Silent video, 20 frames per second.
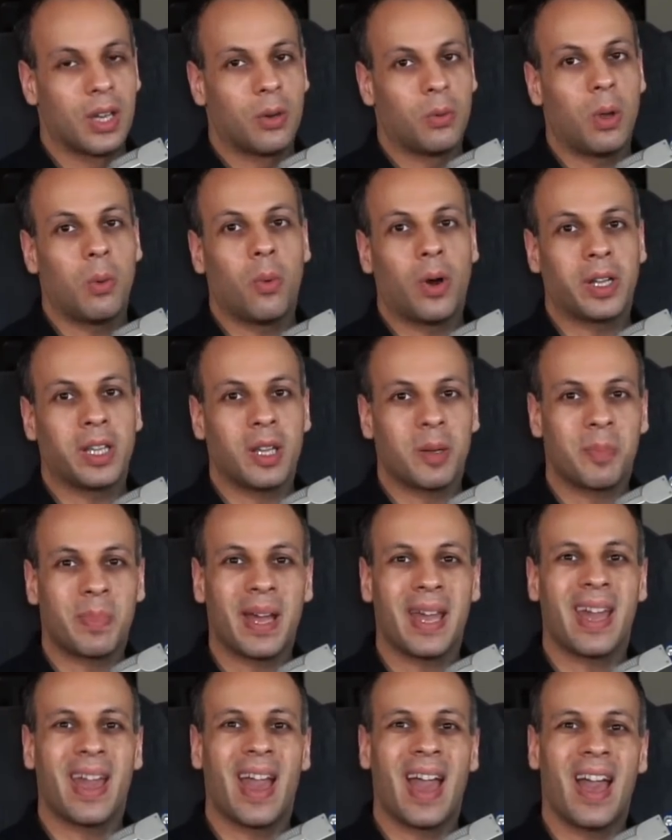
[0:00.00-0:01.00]
we want you to
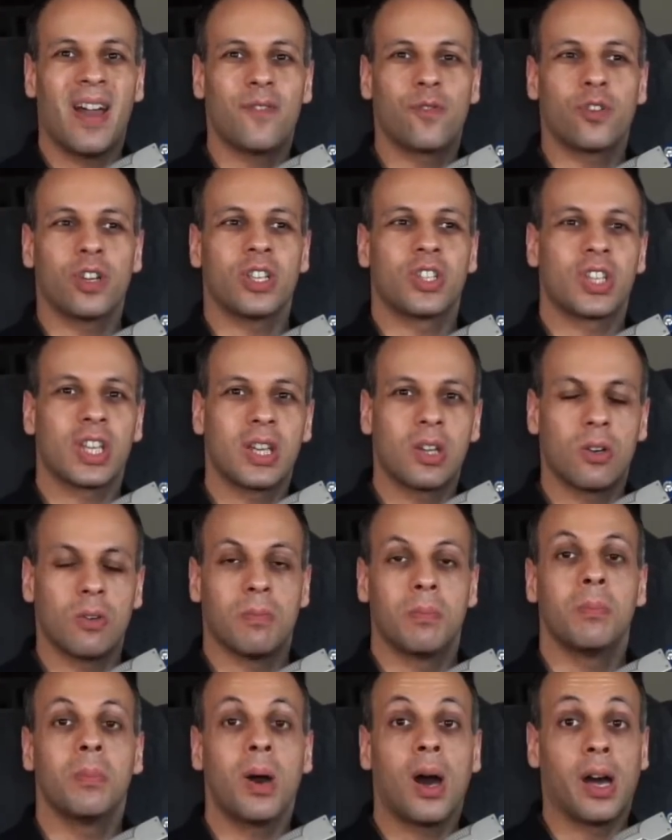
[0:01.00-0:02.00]
pay every single
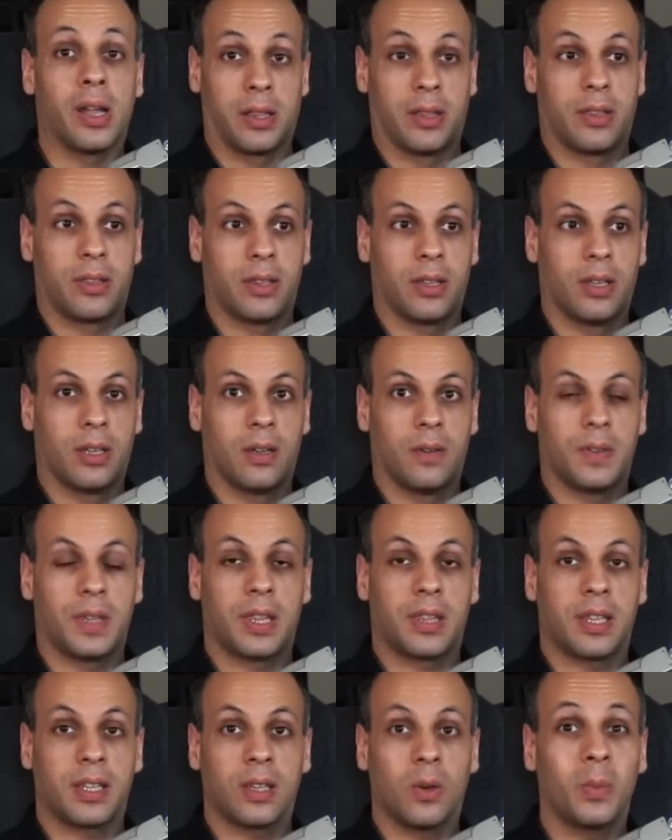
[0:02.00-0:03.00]
month for the
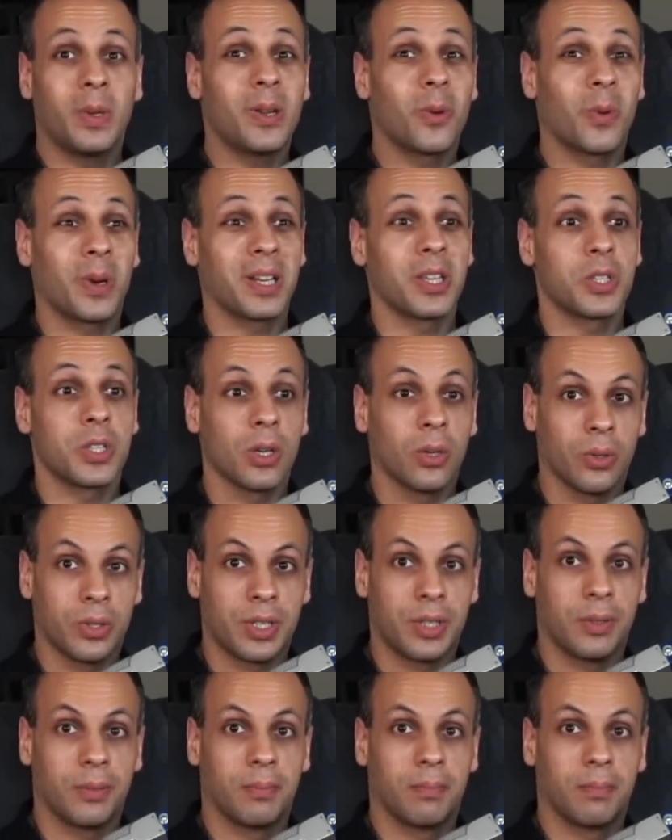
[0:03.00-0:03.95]
thing that we already sold you.